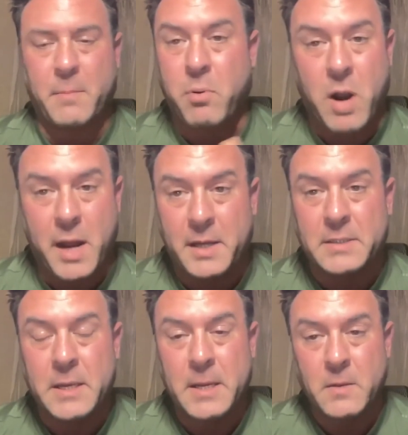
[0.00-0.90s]
and
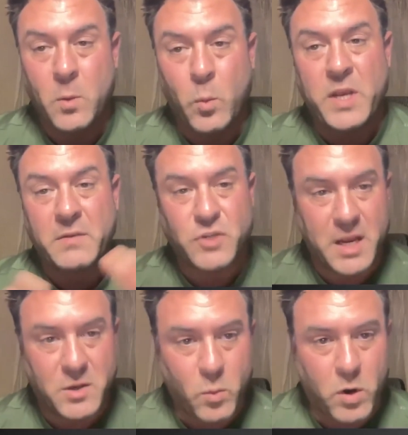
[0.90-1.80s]
product the week of
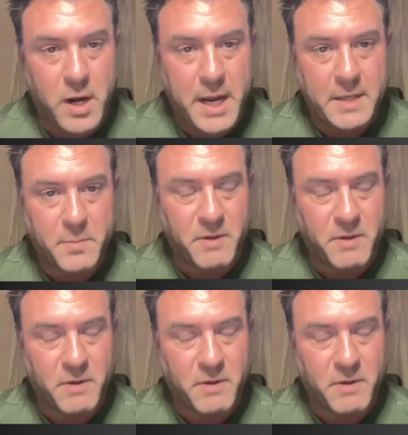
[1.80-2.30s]
January 8th.